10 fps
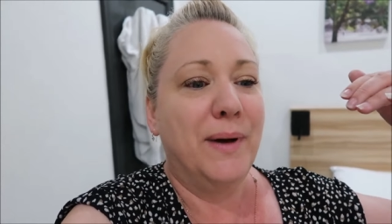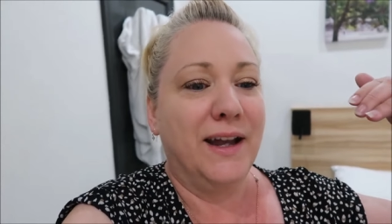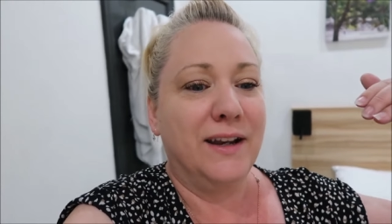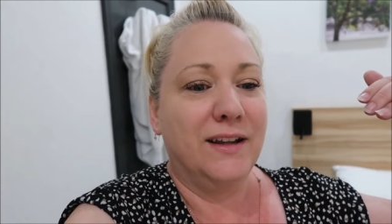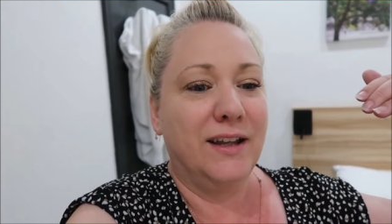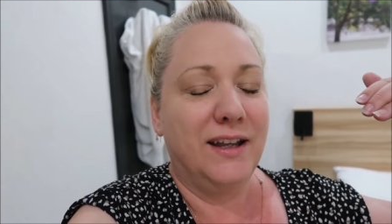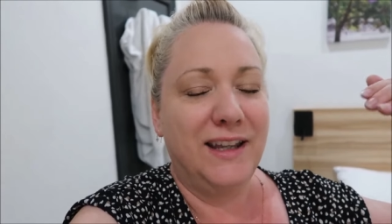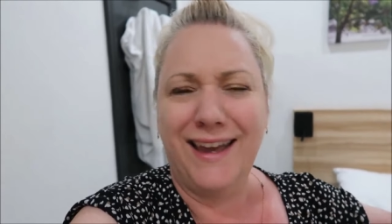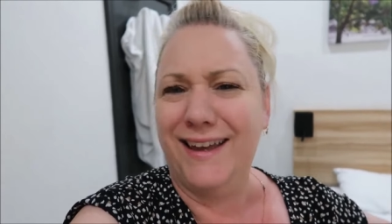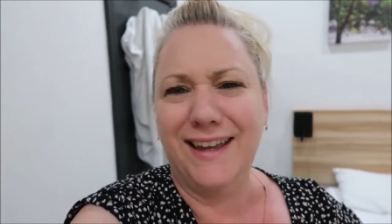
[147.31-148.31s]
but
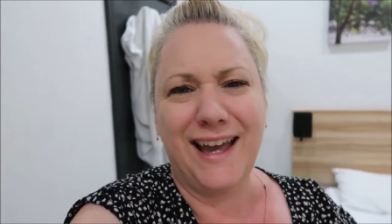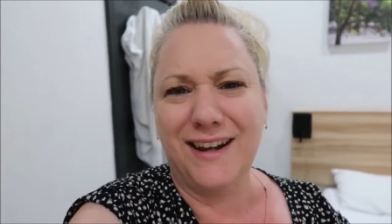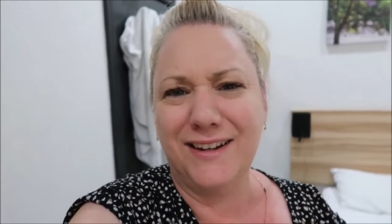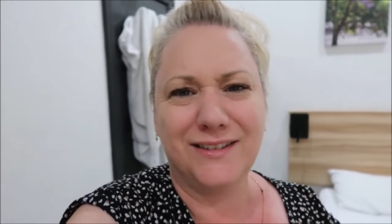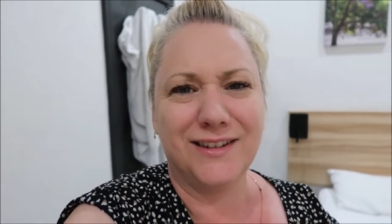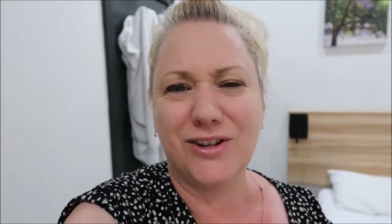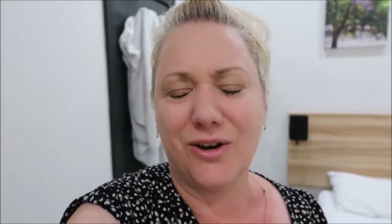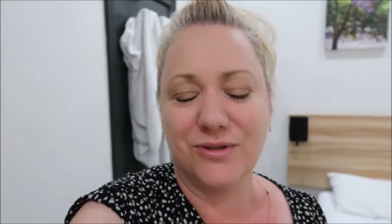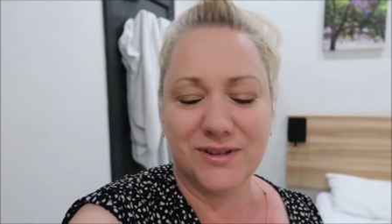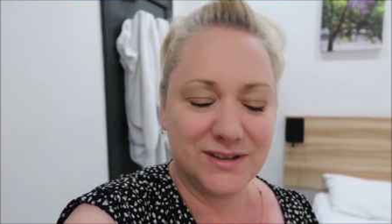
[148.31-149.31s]
yeah he added the
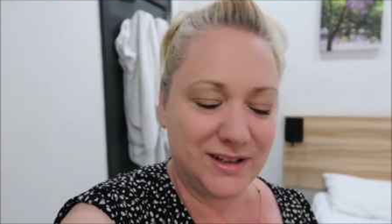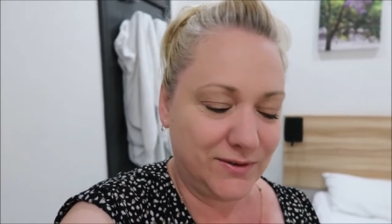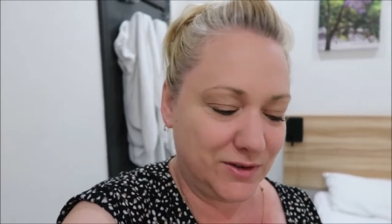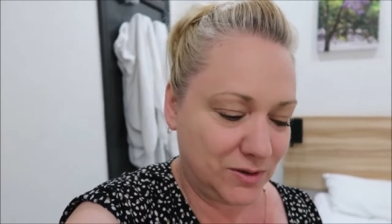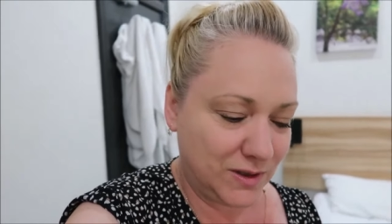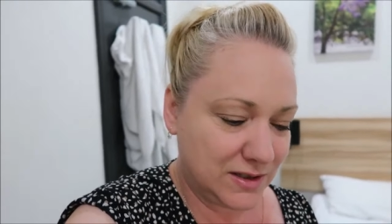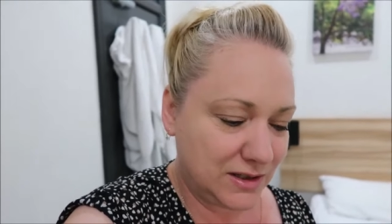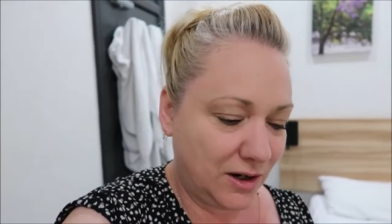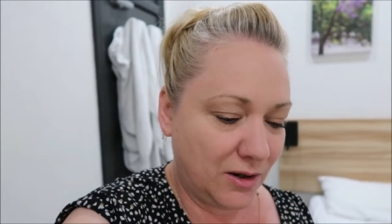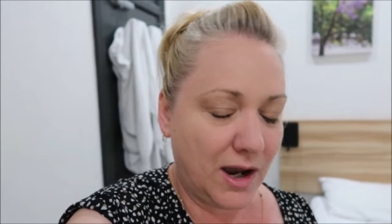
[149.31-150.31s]
tolls and stuff onto it so,